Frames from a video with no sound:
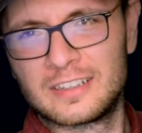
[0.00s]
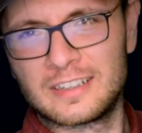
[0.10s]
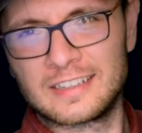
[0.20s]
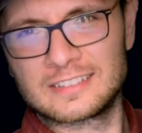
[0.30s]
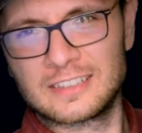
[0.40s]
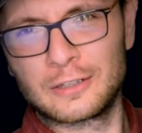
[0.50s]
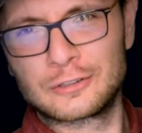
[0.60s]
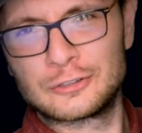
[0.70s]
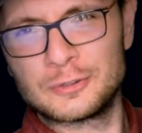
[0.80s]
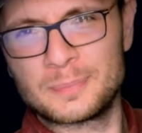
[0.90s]
It's a little
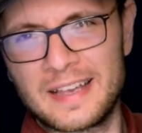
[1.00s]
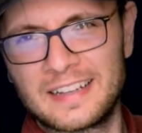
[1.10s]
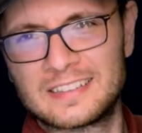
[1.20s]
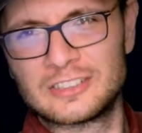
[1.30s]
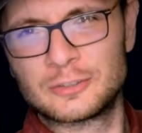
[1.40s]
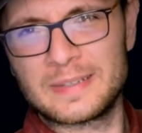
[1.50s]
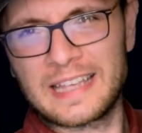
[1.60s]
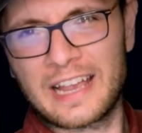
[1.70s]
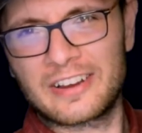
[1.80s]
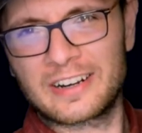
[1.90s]
too big to just be
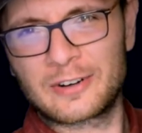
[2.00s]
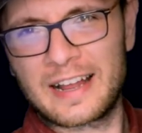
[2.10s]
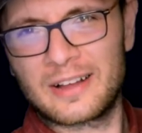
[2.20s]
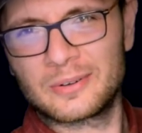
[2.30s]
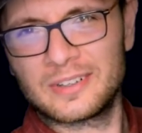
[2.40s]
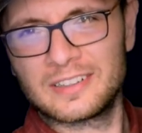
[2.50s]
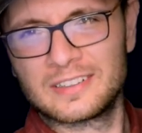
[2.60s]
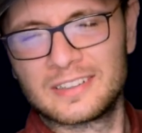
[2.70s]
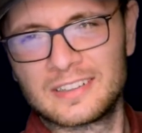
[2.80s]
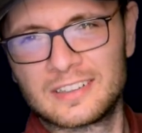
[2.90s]
carrying around
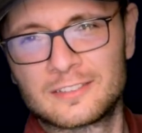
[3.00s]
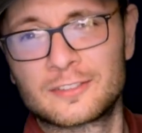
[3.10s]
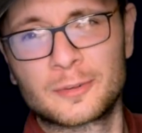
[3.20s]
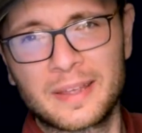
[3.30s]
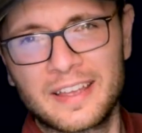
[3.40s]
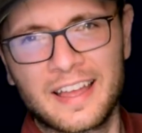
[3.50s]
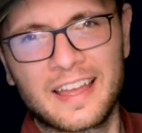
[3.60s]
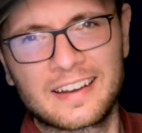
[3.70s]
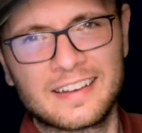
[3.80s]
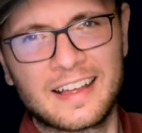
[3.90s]
for me,
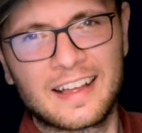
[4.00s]
and